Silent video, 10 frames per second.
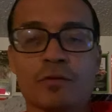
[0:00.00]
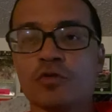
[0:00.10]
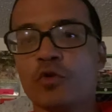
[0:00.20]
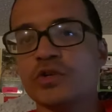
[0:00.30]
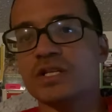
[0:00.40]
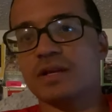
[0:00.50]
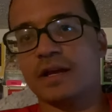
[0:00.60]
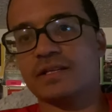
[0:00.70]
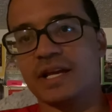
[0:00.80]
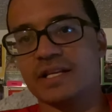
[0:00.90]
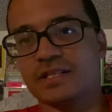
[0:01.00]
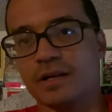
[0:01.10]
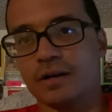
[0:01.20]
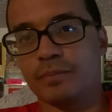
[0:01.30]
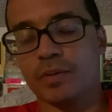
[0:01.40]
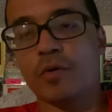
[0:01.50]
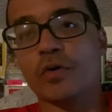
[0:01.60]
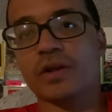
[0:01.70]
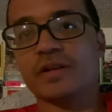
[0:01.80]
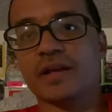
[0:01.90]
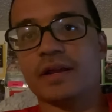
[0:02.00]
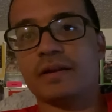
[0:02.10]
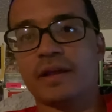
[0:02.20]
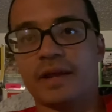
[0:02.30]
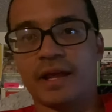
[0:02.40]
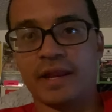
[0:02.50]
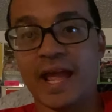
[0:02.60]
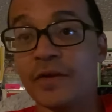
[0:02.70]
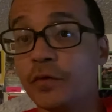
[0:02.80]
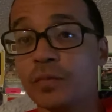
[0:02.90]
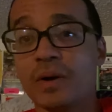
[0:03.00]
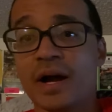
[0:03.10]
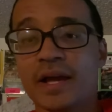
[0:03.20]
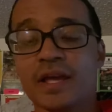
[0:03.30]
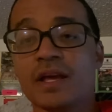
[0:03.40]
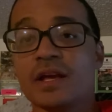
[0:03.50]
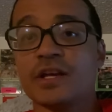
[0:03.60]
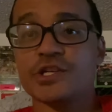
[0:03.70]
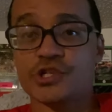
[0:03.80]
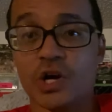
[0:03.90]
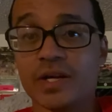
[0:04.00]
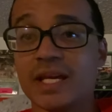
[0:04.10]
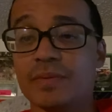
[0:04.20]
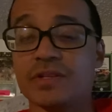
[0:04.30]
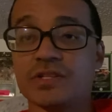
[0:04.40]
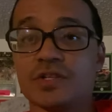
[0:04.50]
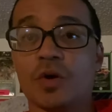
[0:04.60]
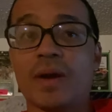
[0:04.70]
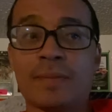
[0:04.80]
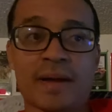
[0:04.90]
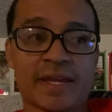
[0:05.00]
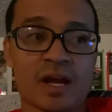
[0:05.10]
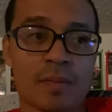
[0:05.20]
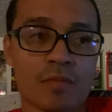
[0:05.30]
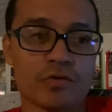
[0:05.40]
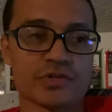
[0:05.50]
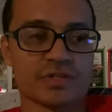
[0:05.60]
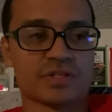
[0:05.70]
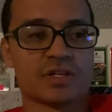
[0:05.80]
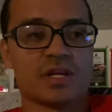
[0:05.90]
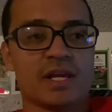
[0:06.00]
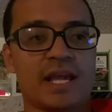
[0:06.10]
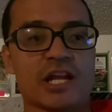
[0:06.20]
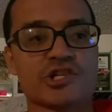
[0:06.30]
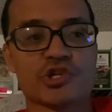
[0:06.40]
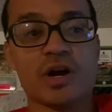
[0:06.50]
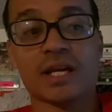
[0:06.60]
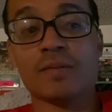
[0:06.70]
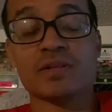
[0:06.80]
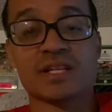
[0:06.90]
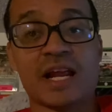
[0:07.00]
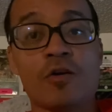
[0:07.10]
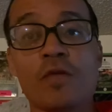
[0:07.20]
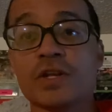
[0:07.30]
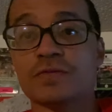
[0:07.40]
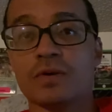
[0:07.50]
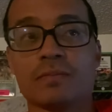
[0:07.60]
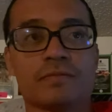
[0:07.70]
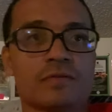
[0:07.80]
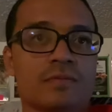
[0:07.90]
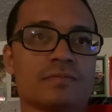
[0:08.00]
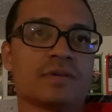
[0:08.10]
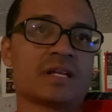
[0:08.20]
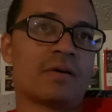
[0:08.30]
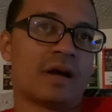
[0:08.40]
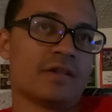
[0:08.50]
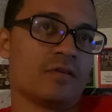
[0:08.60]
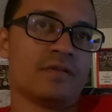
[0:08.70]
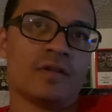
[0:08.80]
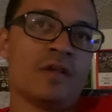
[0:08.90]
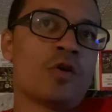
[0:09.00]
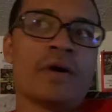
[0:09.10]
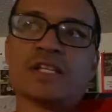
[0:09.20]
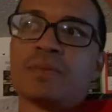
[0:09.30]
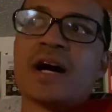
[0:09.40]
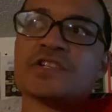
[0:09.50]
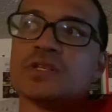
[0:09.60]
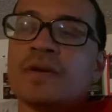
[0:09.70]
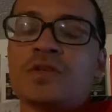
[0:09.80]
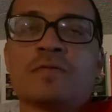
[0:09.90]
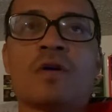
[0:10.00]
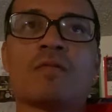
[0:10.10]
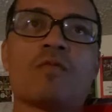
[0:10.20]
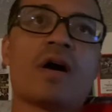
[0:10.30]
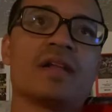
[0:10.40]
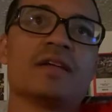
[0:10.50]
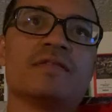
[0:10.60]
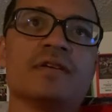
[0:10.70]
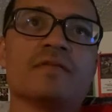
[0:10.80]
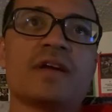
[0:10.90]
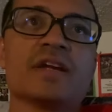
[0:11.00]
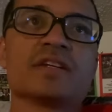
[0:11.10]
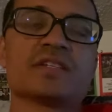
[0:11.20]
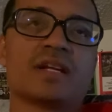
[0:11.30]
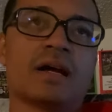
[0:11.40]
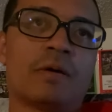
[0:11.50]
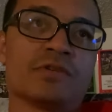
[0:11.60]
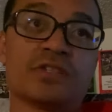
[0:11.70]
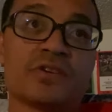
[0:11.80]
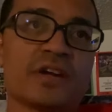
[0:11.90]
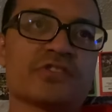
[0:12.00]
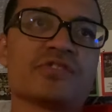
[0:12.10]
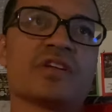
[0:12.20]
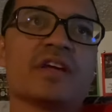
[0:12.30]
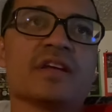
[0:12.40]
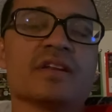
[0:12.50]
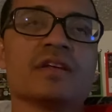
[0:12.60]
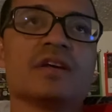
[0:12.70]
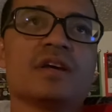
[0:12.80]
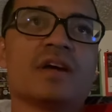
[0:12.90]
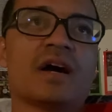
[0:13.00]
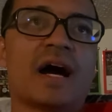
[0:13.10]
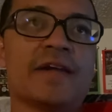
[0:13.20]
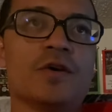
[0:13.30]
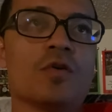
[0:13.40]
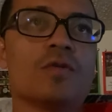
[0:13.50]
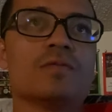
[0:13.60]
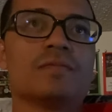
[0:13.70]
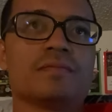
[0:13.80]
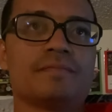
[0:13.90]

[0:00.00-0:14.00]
Cruz is promoted and handled by Sean Gibbons, you know, Manny Pacquiao Promotions. And Sean Gibbons, and I know this from because I, you know, Knuckleheads Boxing Gym ain't too far from where I live here in Vegas, and I was just there yesterday, and I know